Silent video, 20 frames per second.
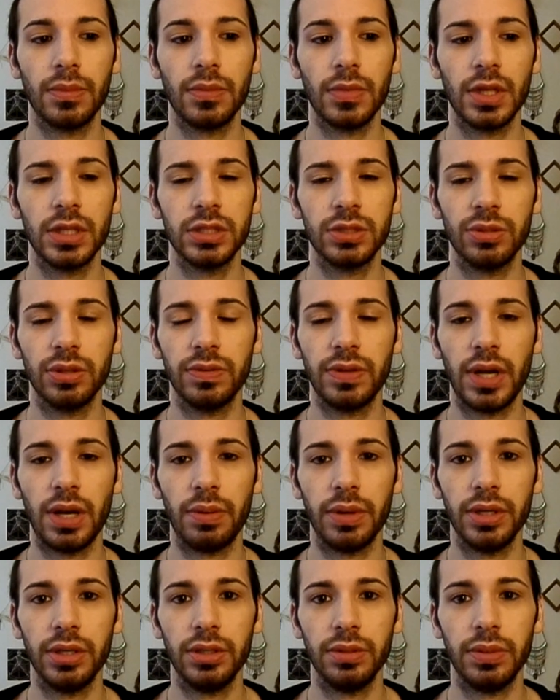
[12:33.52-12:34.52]
sort of how
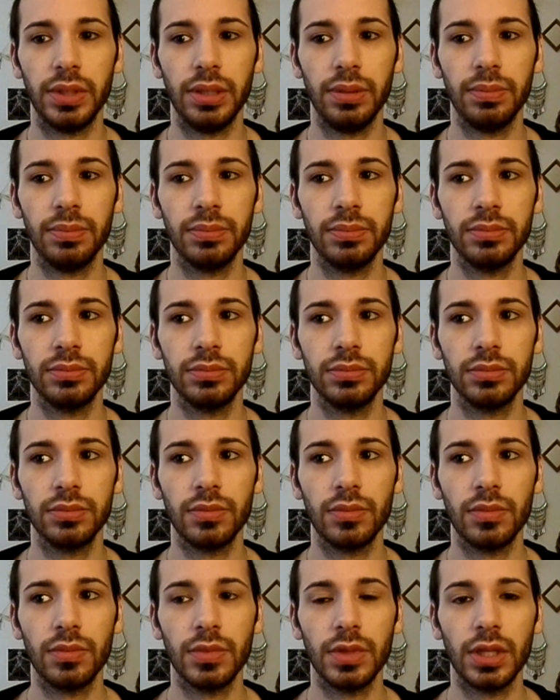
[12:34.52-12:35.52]
I do it.
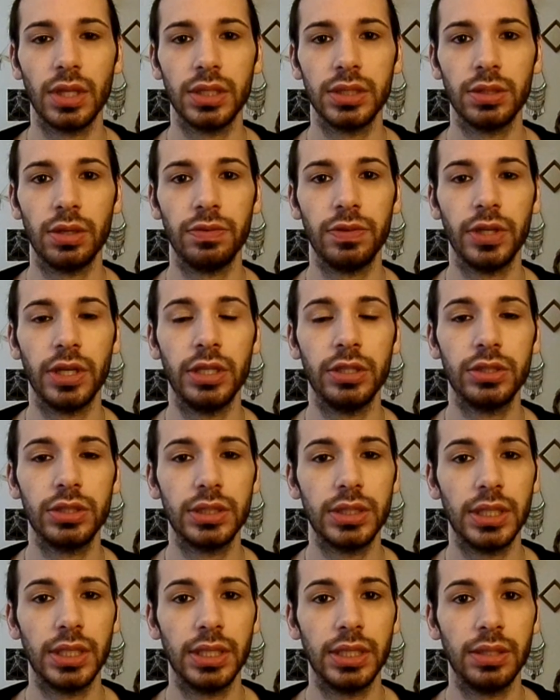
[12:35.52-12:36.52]
So if you're
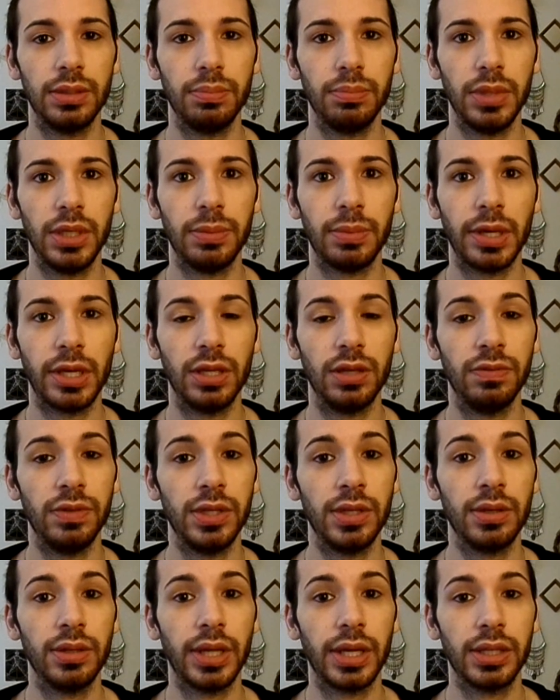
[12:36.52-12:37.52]
interested in me making a
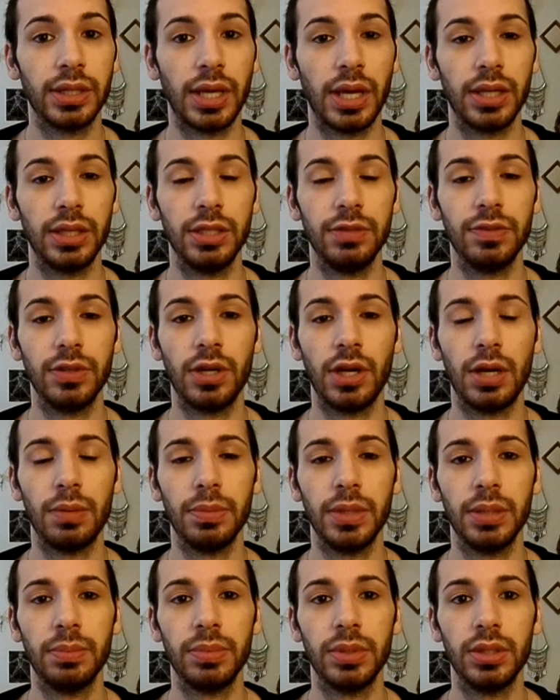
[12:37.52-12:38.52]
video like that, leave a
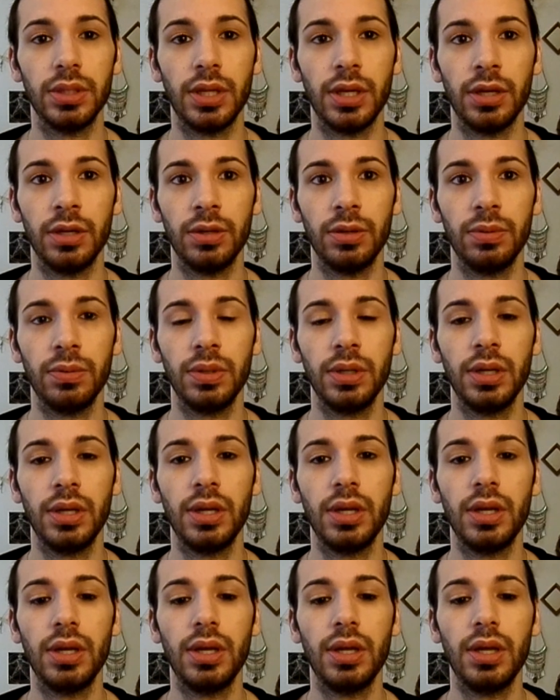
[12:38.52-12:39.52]
comment below
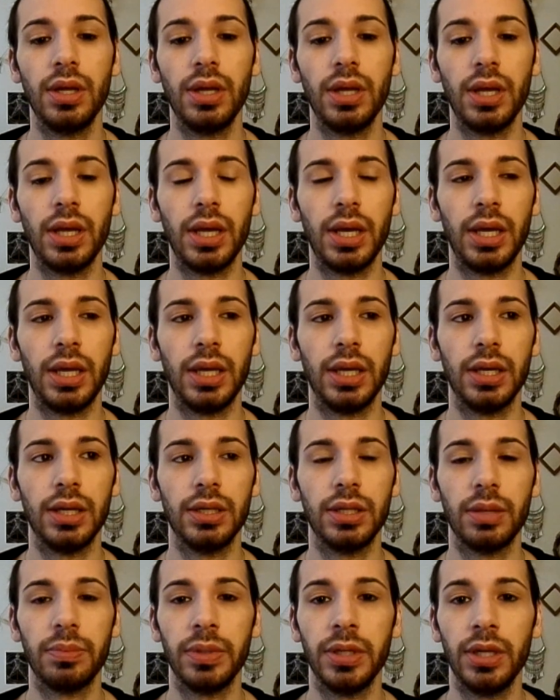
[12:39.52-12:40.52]
and
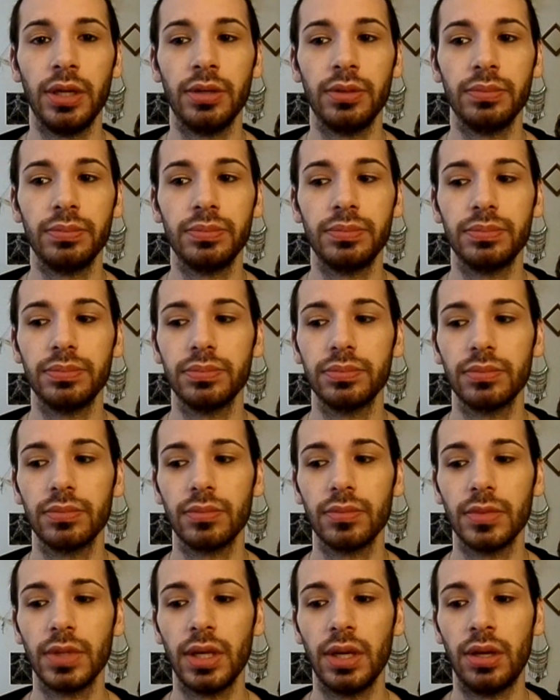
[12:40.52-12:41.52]
let me know.
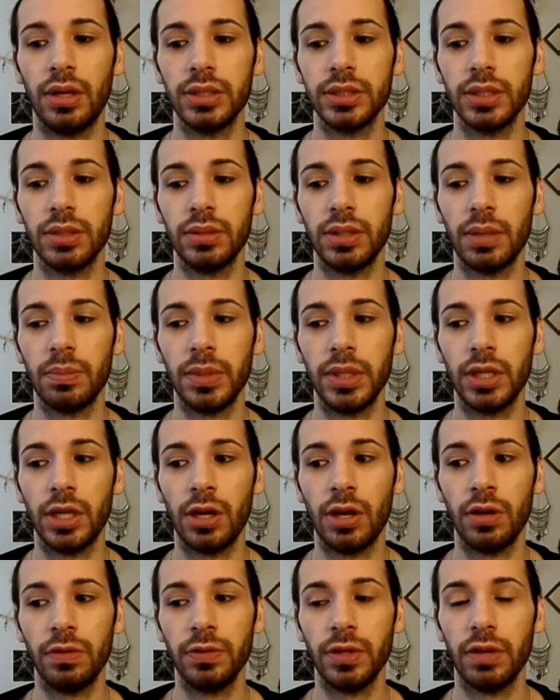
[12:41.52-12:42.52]
Also, let me
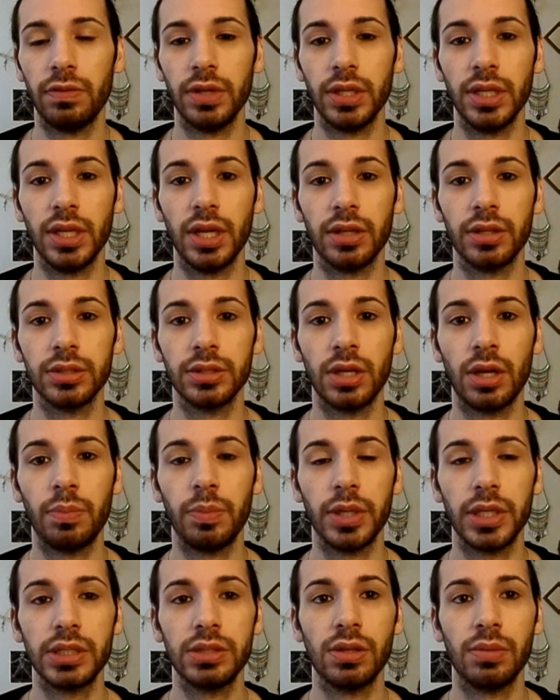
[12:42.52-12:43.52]
know if you have any other
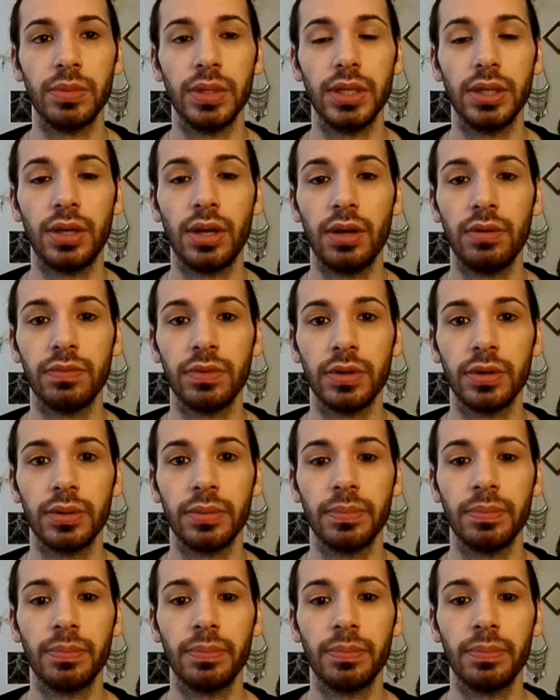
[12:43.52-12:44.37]
topics you want me to cover,